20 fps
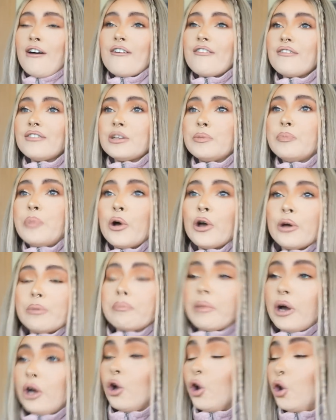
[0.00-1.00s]
to put
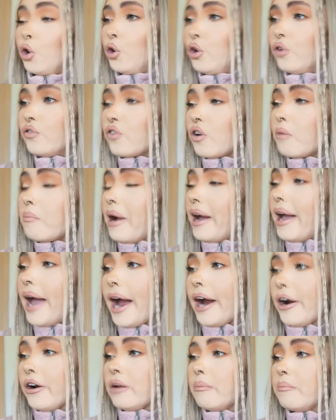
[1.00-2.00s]
my hoover, my
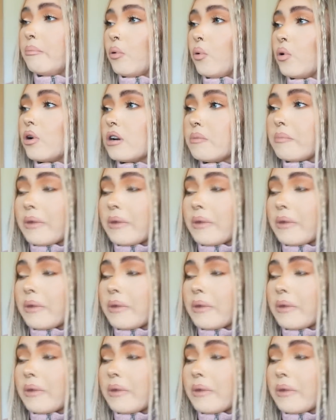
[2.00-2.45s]
ironing board,